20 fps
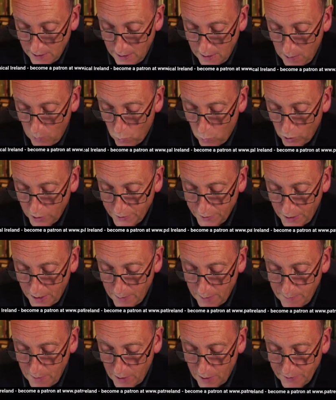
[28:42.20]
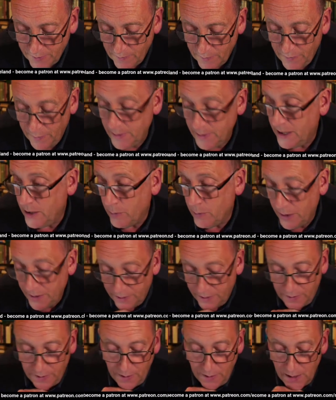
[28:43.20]
a, a work that I'm not familiar
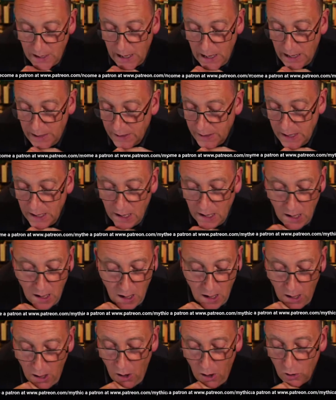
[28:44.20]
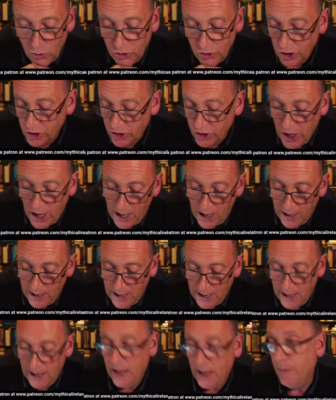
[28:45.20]
with, uh, the Ogygia.
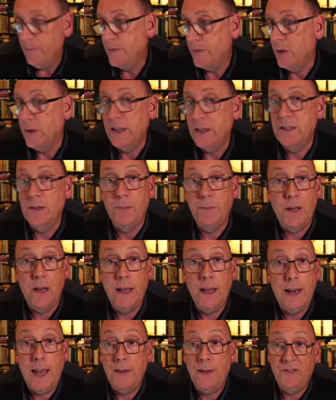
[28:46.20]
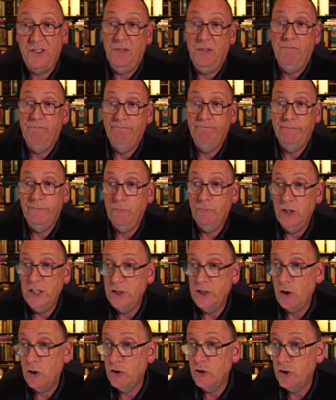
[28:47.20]
Um, so that's something I'll have to
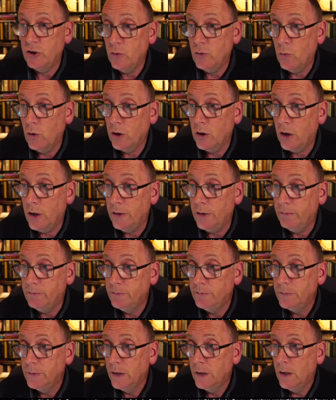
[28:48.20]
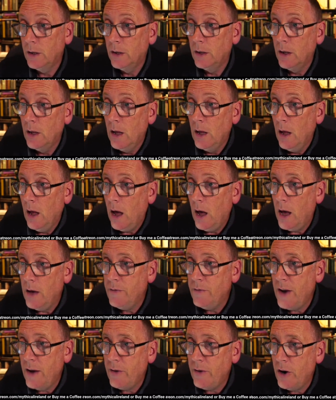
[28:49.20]
research and do work on.
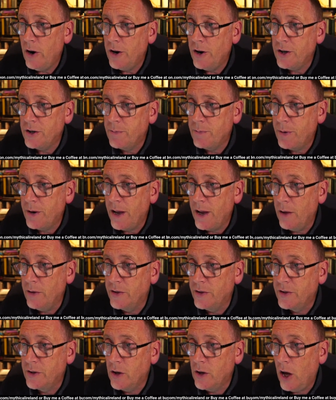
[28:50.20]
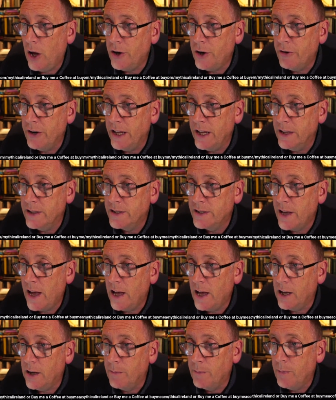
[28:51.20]
I've never heard it pronounced Connery in
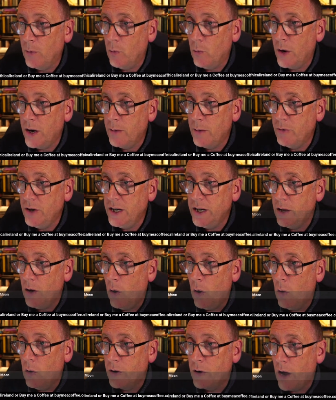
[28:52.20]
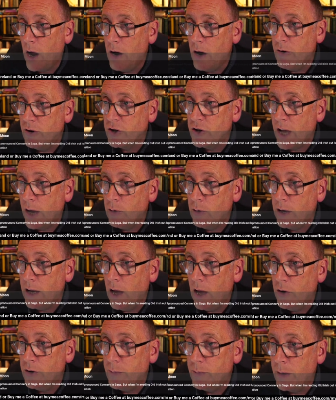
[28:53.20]
Saga. When I'm reading Old Irish out
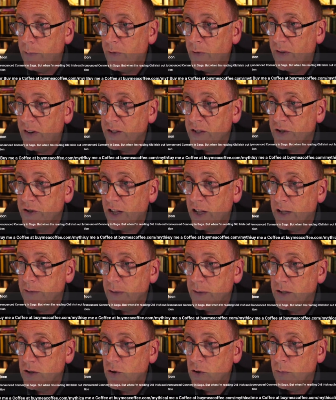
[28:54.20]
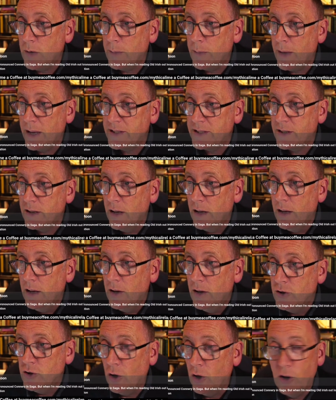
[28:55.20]
loud, my professor tells me to do my best
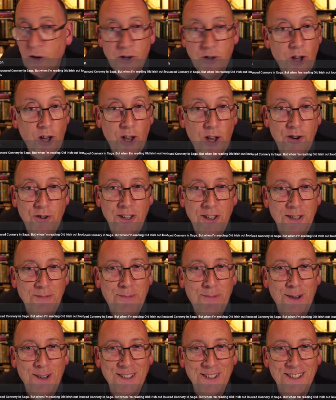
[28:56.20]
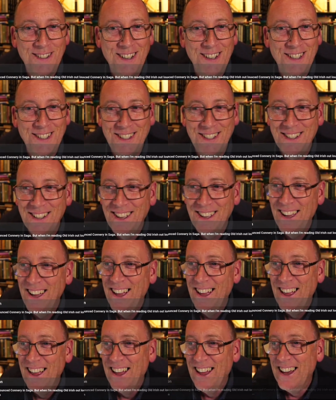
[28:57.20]
Sean Connery impersonation.
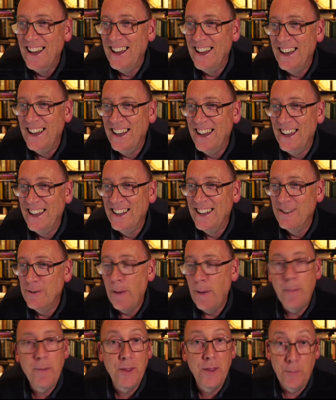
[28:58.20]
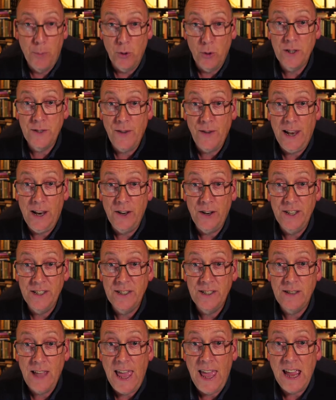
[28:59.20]
Uh, remember the books fell on
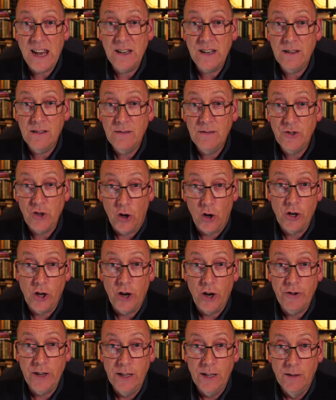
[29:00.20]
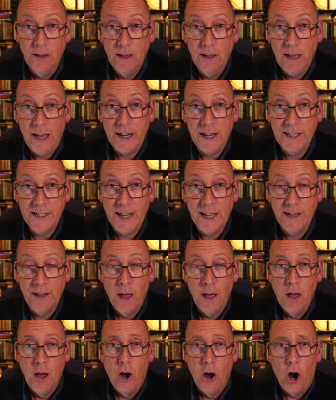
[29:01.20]
his head, Sean Connery, and he said,
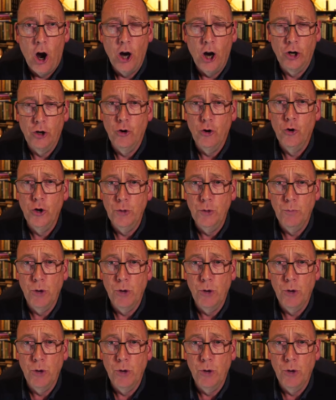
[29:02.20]
I can only